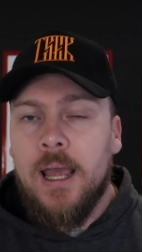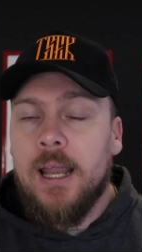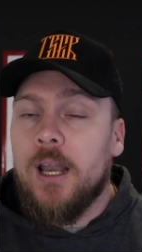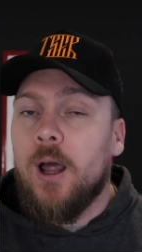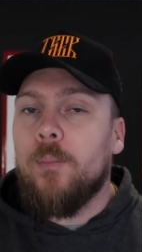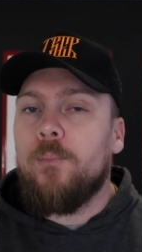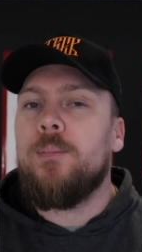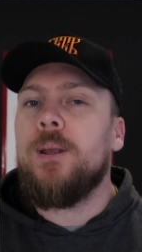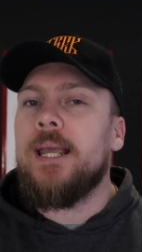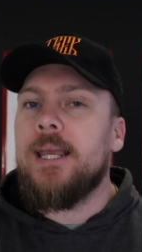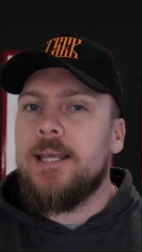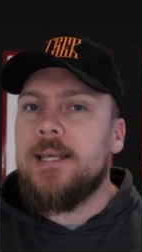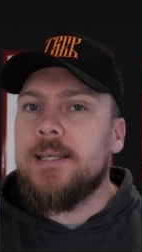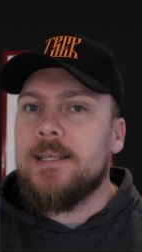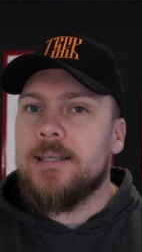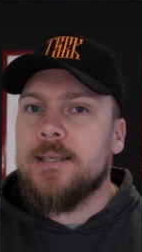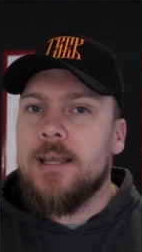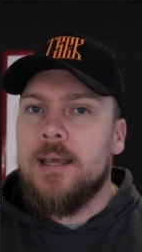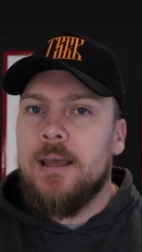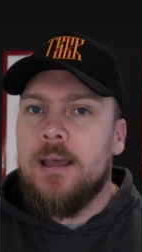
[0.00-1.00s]
Now,
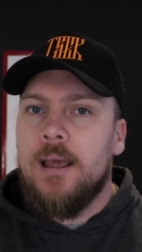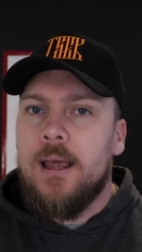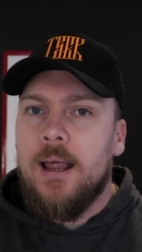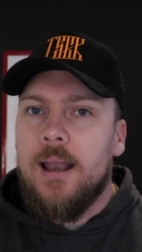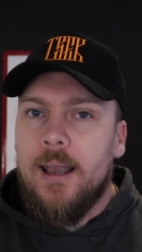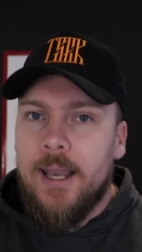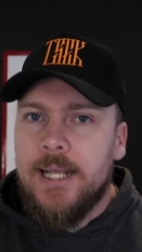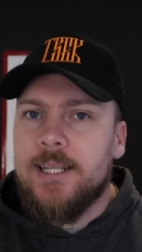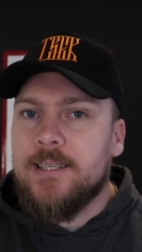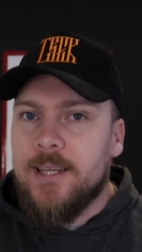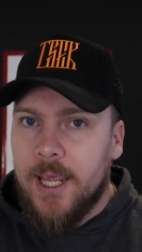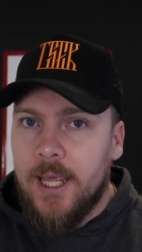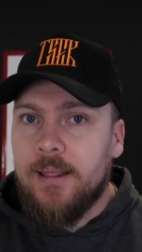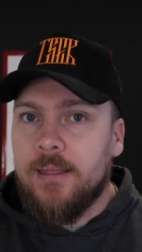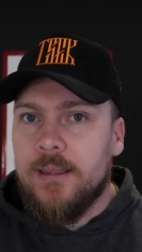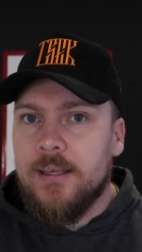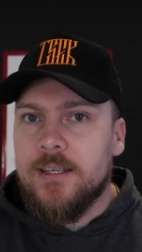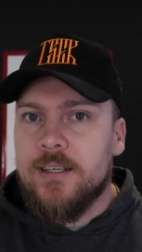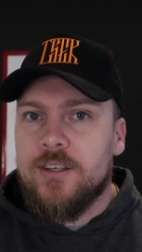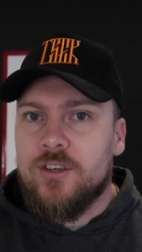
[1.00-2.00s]
please, let's
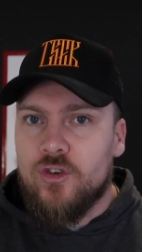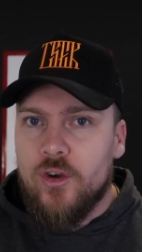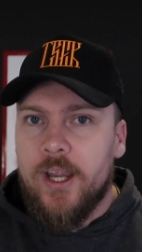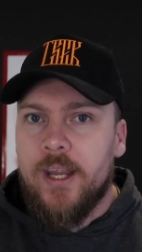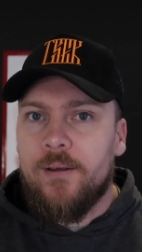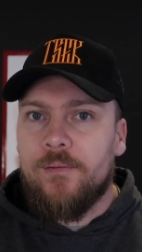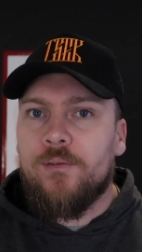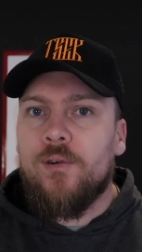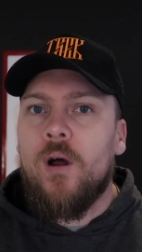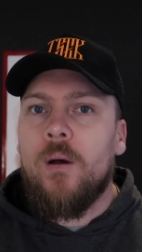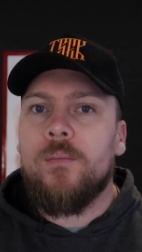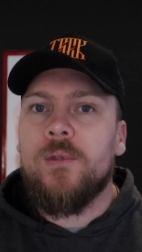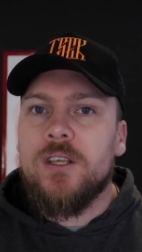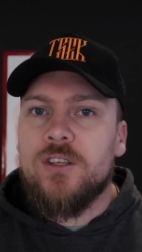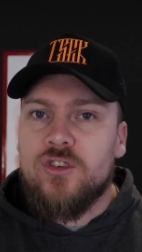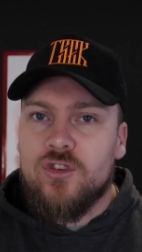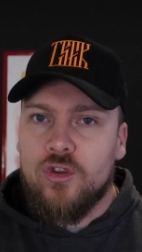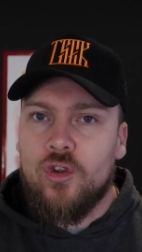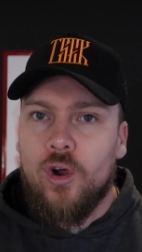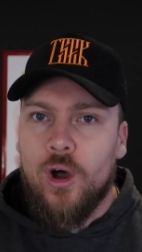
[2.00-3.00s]
get this straight from the
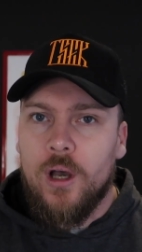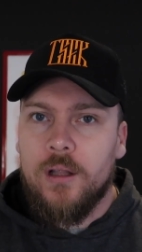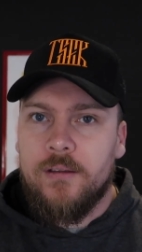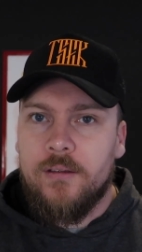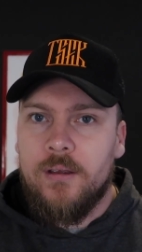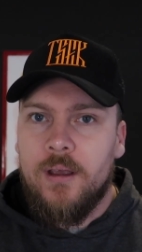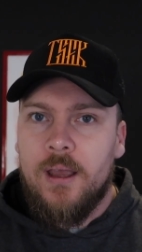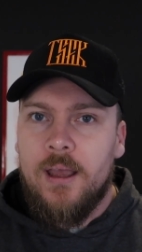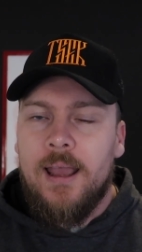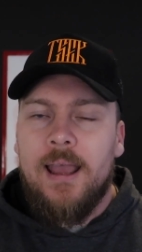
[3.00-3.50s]
start.